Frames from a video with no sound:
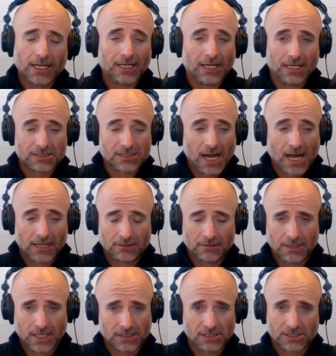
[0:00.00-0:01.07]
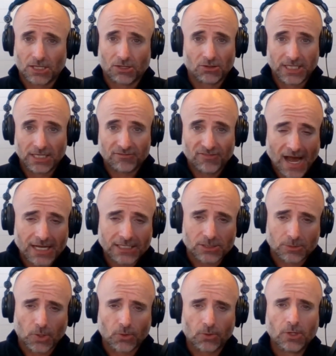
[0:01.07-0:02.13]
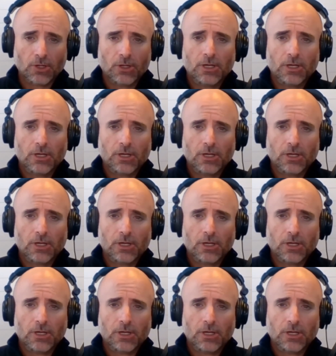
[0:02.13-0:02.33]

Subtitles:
It's not necessarily advisable